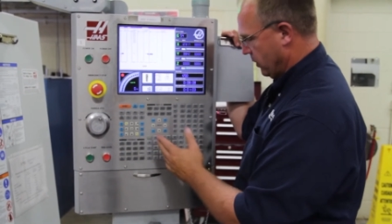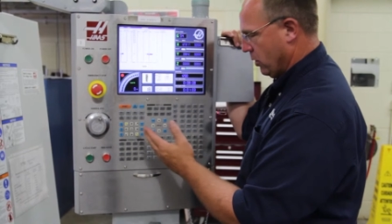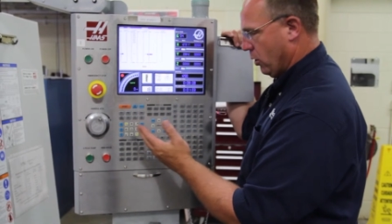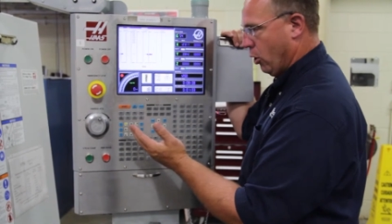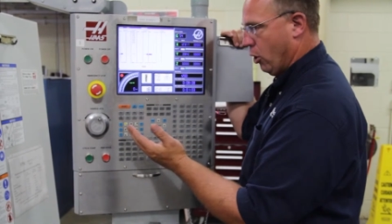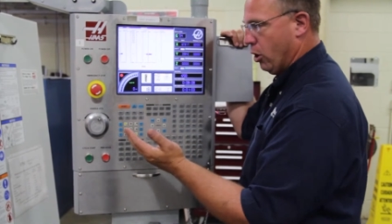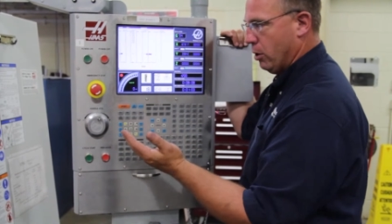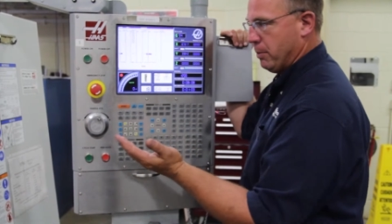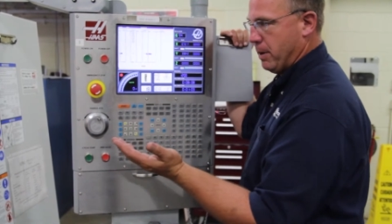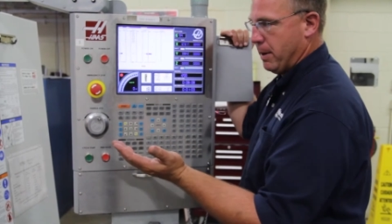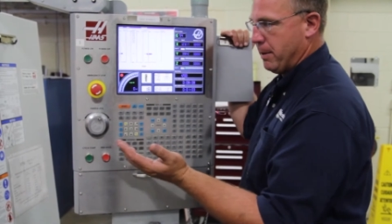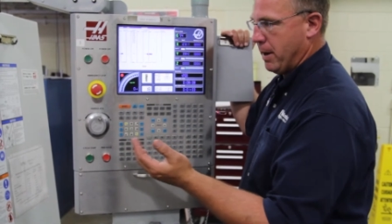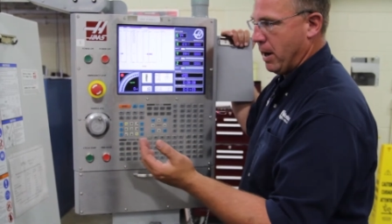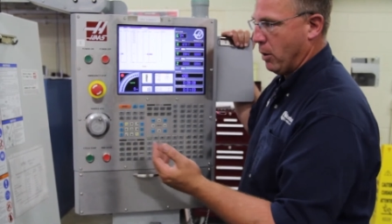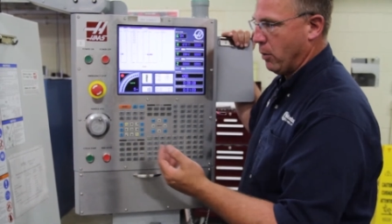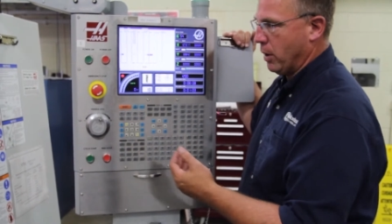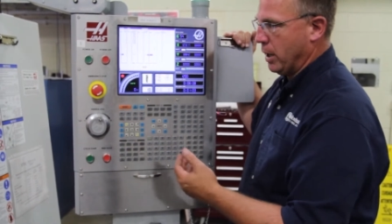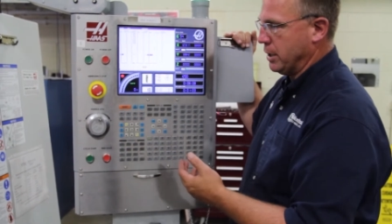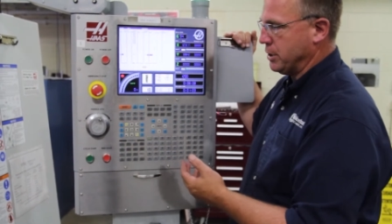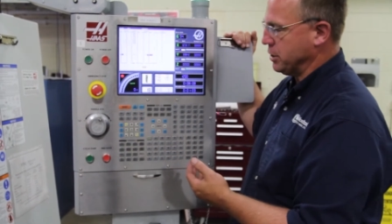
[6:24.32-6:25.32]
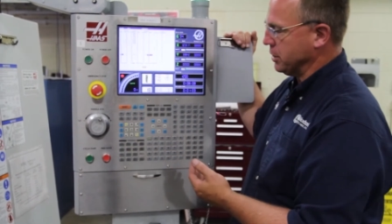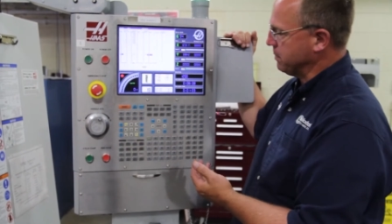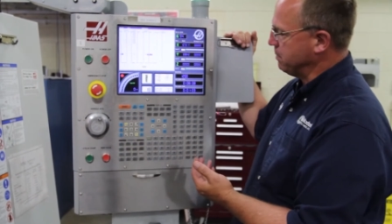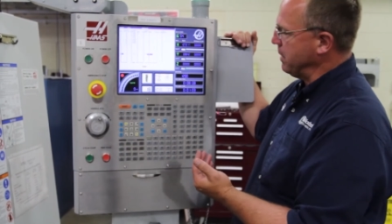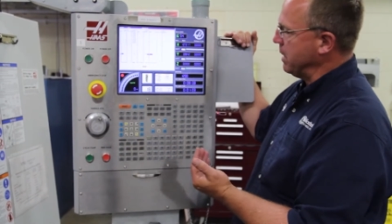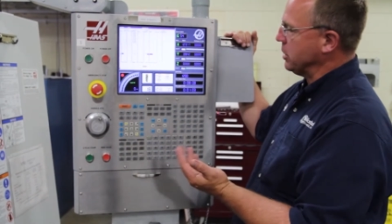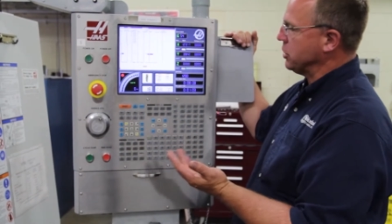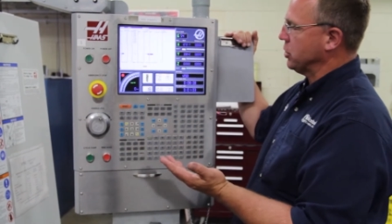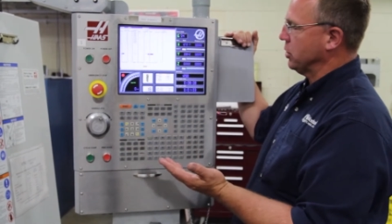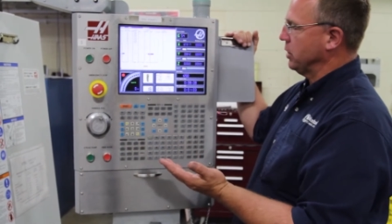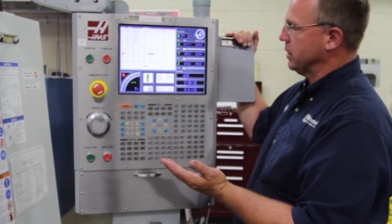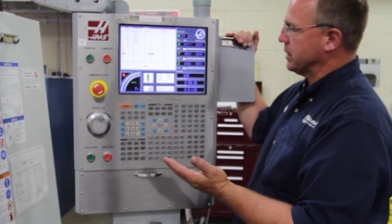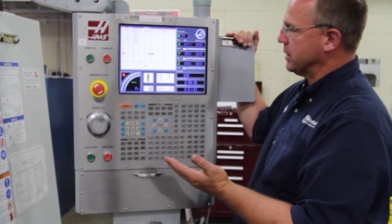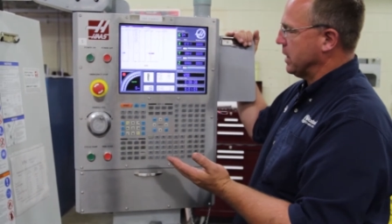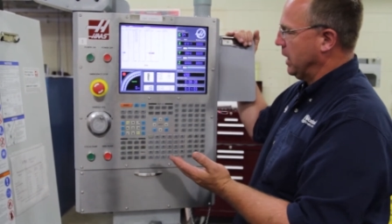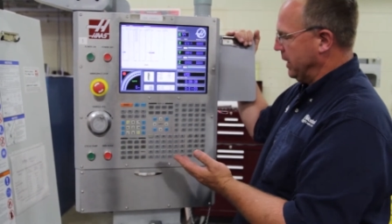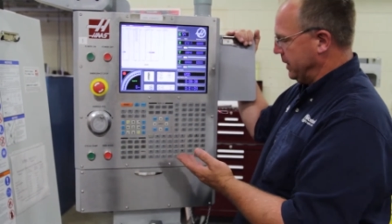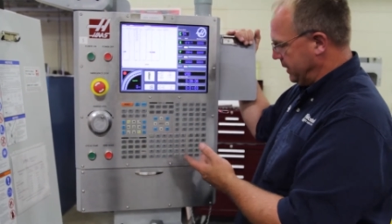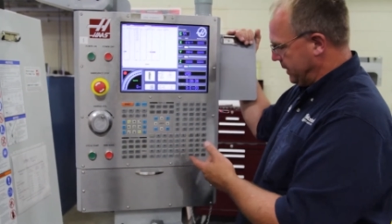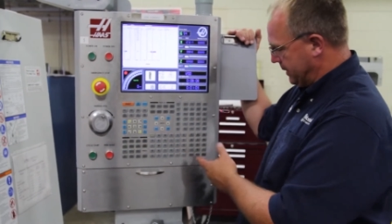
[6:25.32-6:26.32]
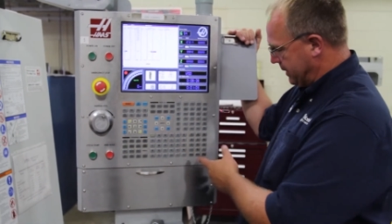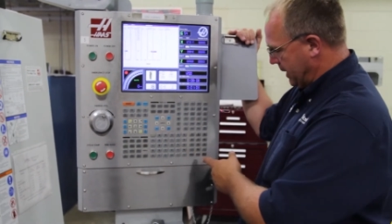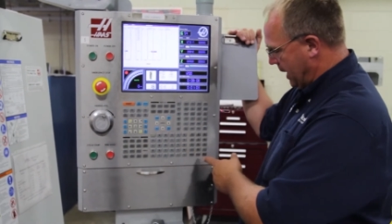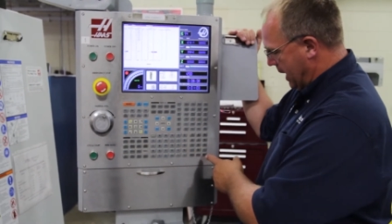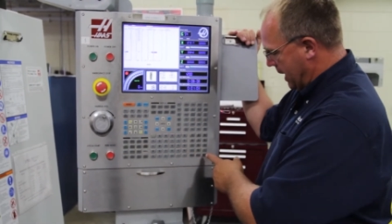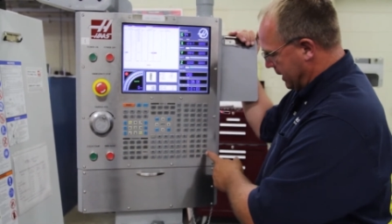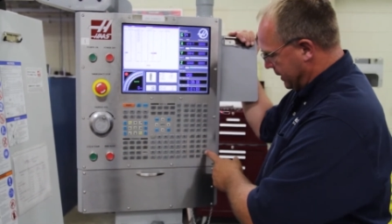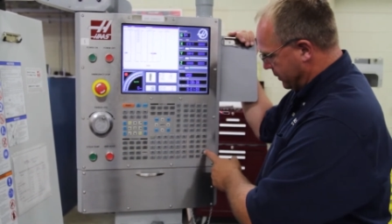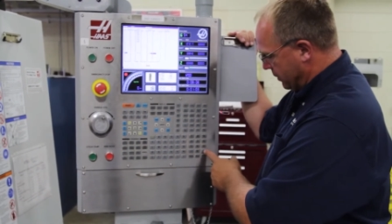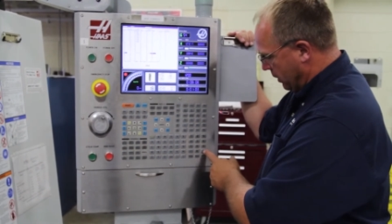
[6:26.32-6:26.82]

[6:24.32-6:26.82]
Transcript: Or maybe I want to just make sure it's cutting the size.